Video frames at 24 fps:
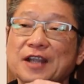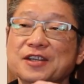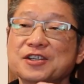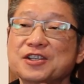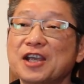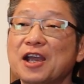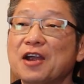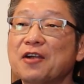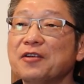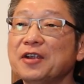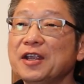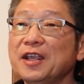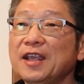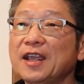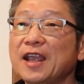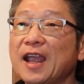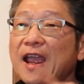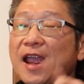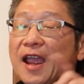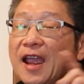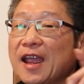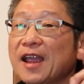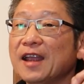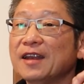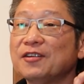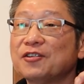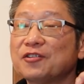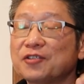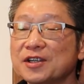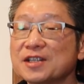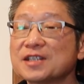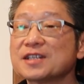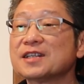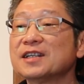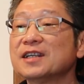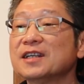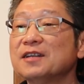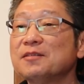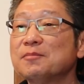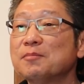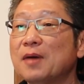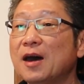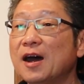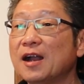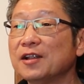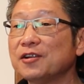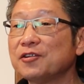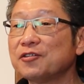got Jerry and Tristan
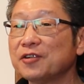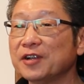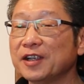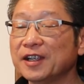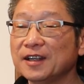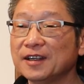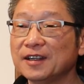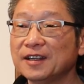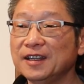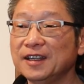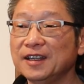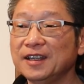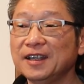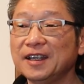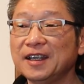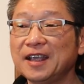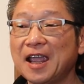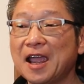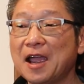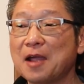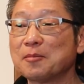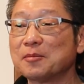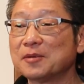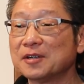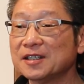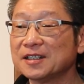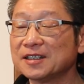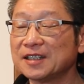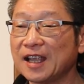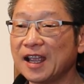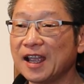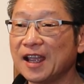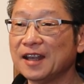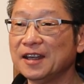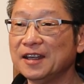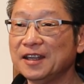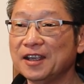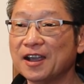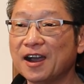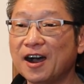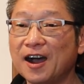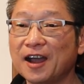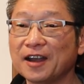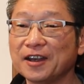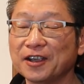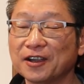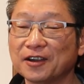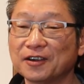monitoring the cameras and the
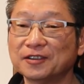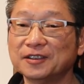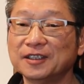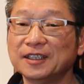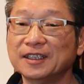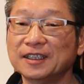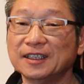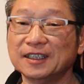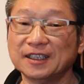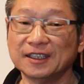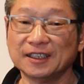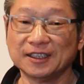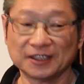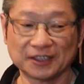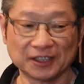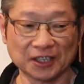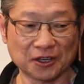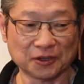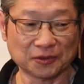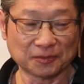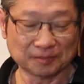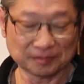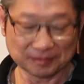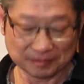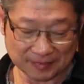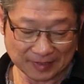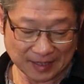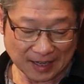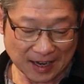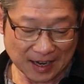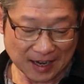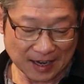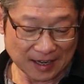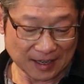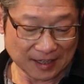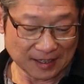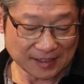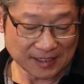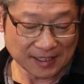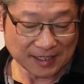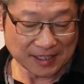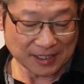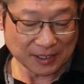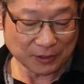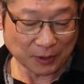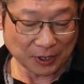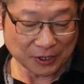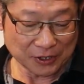audio. So, uh,
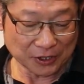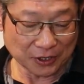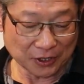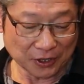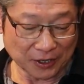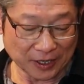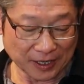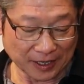Ceci, why don't you go